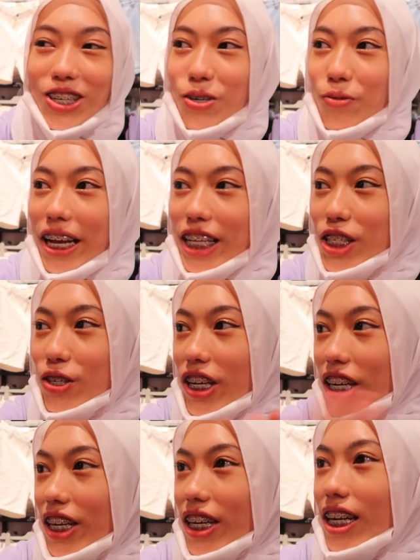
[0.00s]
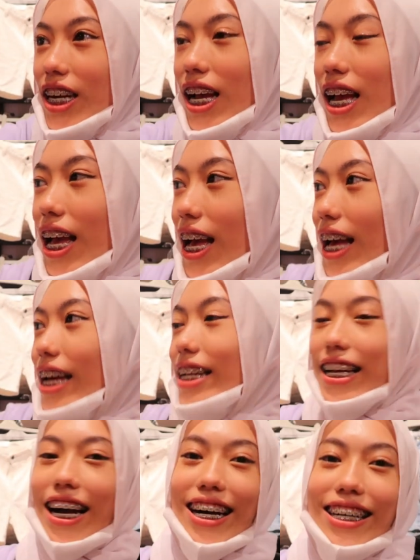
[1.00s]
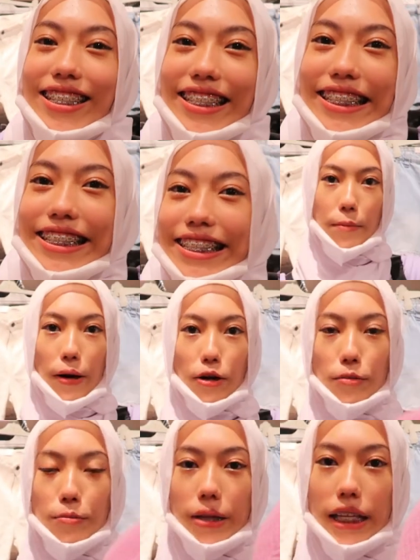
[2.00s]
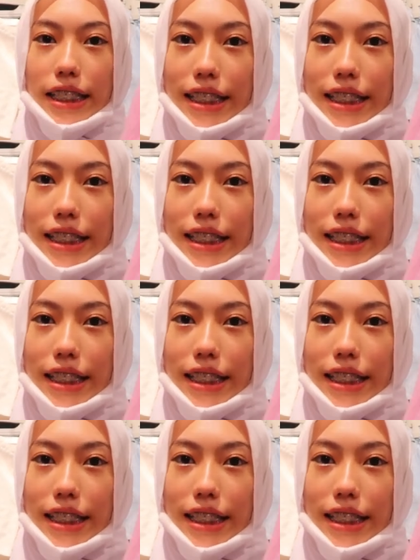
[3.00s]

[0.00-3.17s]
on the way to here and yeah. I bought beli